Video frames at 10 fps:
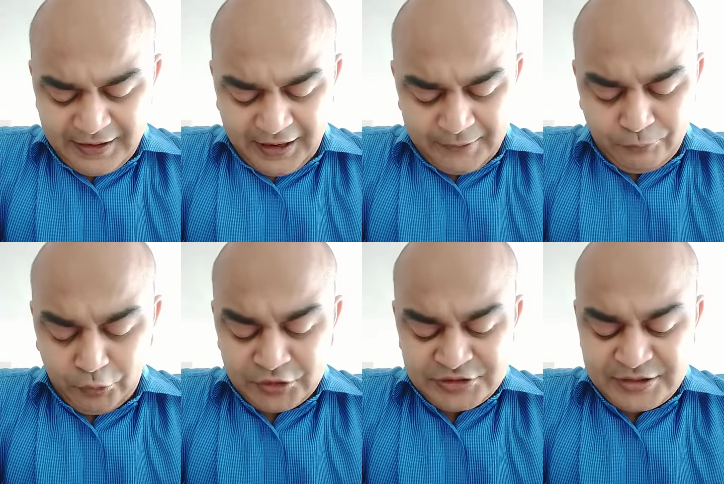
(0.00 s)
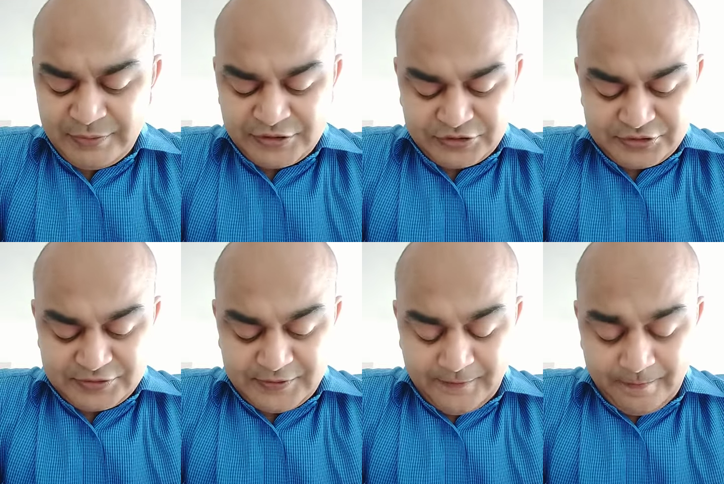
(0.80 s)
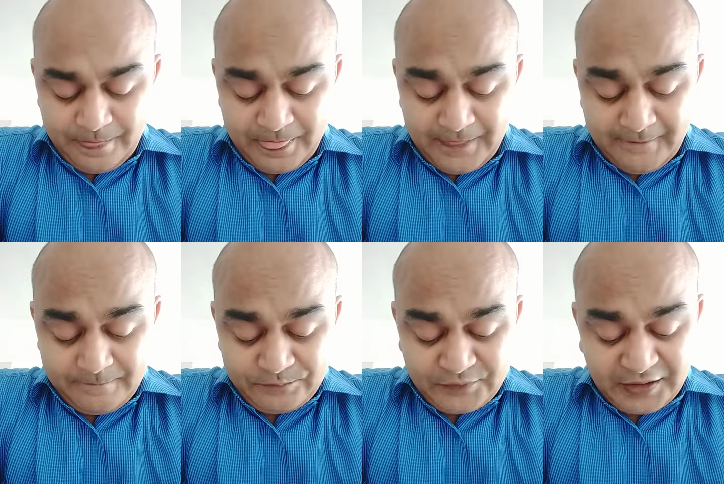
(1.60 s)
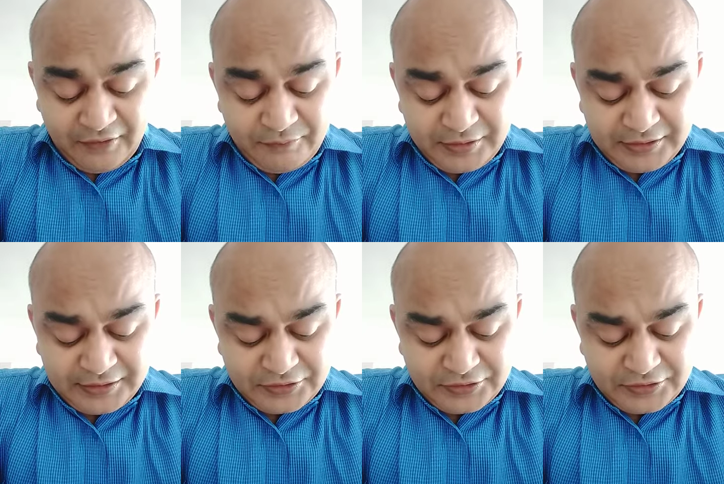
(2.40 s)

and policy measures. The government